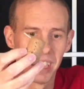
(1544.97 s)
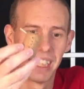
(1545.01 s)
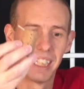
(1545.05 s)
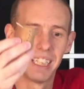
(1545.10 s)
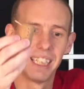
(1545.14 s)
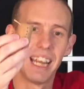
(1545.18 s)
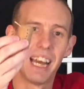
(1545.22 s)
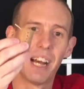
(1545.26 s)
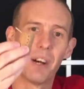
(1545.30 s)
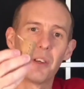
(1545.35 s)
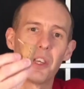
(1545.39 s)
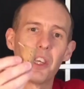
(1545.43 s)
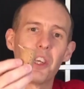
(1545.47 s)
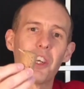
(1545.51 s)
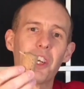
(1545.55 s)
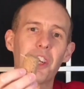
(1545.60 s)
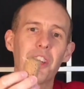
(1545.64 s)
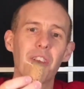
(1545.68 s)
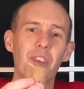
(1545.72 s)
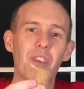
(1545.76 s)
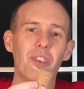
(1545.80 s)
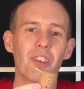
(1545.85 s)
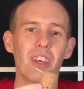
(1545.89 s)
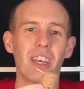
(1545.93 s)
Now you can
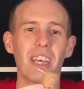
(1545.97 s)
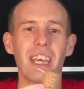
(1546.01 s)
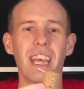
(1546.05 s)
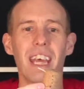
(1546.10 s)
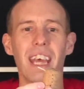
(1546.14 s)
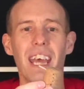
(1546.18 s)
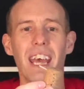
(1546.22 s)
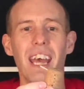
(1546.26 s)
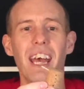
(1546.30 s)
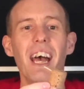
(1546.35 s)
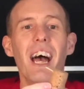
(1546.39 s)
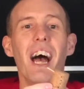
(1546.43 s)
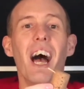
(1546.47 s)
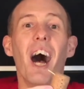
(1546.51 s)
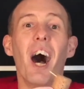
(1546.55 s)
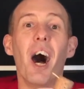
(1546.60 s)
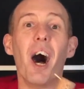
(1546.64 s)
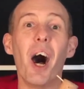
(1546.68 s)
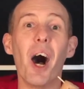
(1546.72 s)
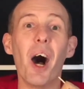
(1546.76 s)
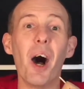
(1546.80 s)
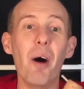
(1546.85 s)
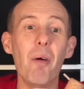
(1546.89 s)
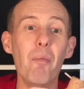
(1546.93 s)
see here,
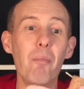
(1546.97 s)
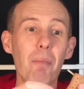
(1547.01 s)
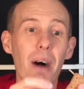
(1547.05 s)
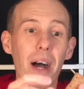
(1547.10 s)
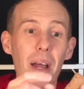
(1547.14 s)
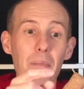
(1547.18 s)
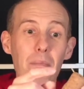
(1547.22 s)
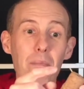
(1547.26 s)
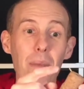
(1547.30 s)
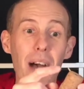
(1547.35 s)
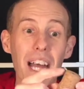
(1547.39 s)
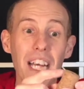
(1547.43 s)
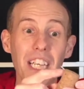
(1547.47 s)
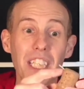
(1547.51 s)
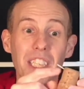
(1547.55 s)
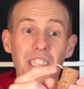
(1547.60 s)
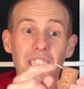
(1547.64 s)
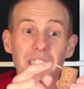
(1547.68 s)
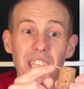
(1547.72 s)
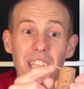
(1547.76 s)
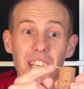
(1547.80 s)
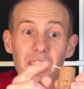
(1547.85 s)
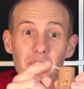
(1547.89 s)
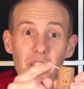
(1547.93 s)
my
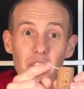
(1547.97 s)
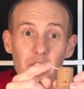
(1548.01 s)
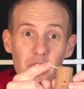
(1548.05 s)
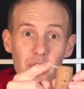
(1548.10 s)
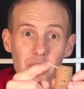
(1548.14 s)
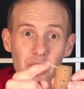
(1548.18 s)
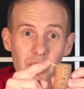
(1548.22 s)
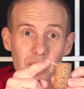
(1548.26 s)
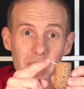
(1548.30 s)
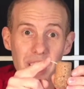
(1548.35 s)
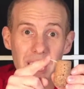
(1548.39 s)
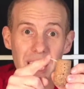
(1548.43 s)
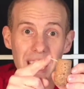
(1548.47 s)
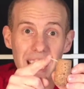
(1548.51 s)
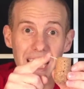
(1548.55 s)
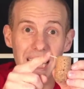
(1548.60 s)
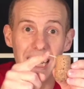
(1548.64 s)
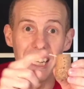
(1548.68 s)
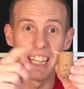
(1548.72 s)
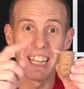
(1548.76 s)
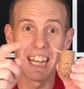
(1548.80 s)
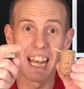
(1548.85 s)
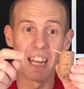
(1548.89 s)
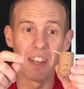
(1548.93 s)
matchstick is just sticking
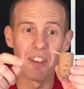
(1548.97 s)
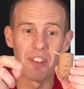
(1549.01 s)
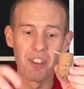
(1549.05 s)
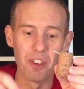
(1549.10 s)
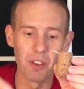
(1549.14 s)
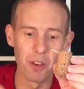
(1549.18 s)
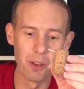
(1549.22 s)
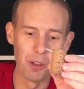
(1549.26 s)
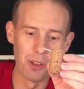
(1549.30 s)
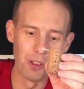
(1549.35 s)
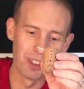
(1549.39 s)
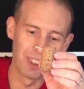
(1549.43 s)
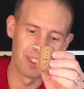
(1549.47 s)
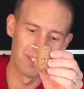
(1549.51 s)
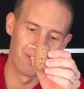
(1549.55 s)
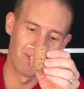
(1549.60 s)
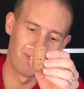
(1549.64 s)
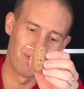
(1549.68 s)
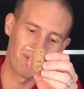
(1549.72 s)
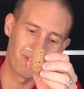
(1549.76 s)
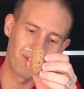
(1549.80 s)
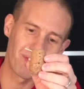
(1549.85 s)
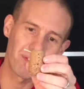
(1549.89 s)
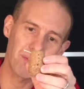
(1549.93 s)
in the end of the cork.
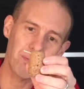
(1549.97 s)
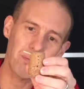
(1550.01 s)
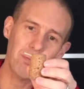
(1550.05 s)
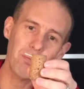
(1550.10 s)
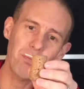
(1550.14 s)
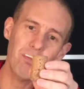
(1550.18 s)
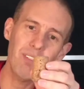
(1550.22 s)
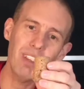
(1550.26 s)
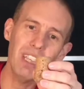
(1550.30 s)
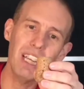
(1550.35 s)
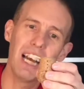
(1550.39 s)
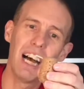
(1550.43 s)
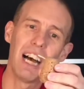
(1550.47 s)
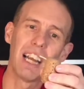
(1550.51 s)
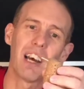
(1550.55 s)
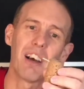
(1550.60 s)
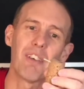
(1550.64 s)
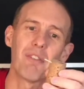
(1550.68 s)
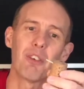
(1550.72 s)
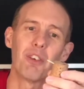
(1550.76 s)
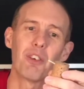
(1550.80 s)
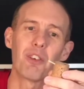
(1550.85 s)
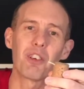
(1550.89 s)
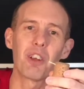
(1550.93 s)
And I've
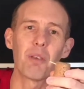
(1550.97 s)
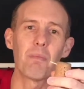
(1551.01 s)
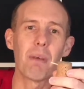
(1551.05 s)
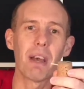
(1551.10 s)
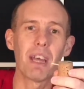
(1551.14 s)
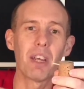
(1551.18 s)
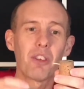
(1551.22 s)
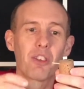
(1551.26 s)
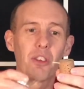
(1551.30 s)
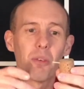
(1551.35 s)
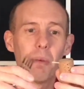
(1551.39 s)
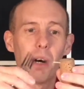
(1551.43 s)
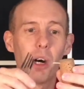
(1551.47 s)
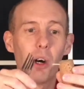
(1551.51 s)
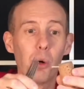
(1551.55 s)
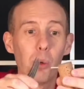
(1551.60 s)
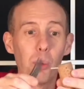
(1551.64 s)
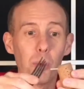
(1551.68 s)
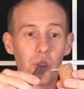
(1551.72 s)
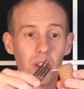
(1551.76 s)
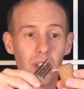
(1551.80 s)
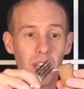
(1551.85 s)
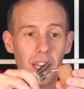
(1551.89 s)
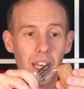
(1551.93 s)
already made some
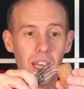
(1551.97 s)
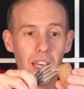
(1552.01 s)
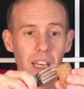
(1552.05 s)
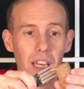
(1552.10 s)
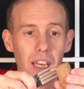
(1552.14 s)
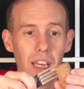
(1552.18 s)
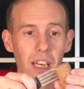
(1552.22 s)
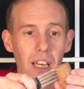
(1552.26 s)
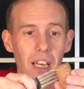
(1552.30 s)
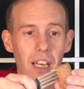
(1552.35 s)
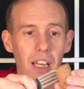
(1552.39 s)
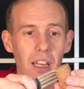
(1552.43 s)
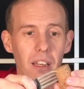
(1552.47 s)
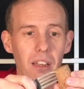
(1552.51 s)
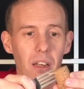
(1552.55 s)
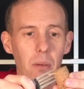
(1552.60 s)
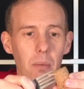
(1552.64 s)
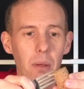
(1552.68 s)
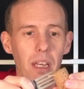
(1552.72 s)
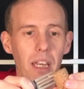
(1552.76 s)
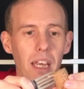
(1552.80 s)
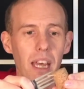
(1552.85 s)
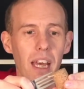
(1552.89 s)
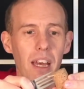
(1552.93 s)
holes here. I'm going to
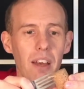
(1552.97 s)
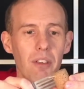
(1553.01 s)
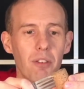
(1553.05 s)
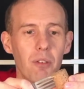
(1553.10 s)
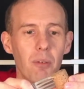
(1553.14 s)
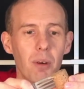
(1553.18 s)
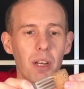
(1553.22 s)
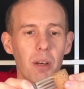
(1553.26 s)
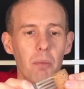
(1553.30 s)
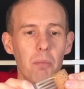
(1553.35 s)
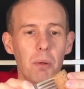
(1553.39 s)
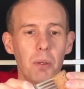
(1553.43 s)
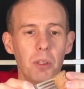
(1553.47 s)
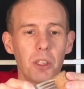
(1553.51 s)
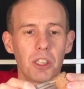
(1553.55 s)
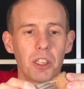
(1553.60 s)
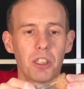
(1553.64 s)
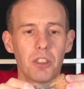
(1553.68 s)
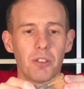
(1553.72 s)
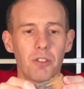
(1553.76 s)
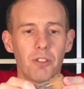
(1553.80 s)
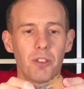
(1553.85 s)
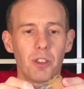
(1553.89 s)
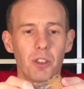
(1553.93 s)
be careful when I push the
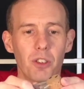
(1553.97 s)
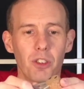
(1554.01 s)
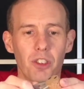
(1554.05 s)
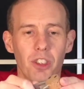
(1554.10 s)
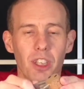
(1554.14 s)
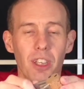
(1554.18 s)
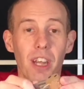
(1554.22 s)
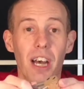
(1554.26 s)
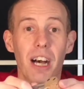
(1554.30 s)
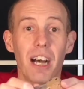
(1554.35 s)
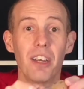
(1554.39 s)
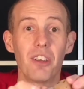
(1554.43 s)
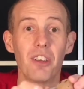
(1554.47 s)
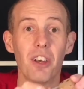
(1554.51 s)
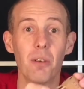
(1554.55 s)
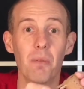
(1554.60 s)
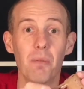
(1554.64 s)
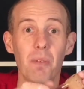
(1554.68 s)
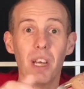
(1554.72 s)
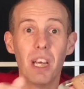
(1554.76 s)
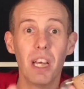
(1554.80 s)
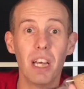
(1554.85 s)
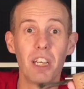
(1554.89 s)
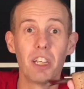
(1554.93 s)
forks in that I don't
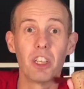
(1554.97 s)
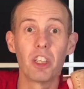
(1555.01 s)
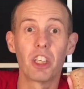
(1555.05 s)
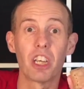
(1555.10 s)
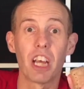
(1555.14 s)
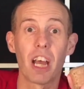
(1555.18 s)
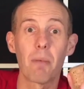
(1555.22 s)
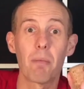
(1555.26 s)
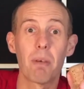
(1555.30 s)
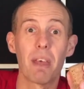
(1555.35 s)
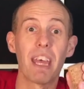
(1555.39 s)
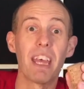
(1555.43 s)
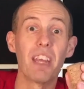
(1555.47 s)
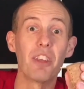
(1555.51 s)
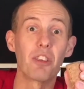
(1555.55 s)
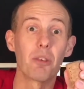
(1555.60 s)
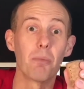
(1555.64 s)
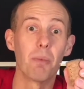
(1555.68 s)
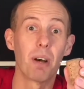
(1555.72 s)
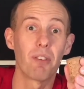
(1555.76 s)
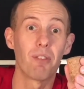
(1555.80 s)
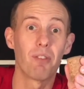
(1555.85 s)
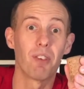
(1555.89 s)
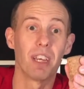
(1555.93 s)
jab it into my
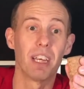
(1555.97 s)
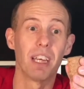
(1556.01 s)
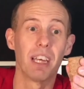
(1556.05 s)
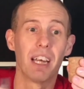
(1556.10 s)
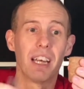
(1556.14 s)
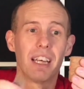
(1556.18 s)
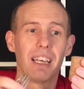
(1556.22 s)
finger.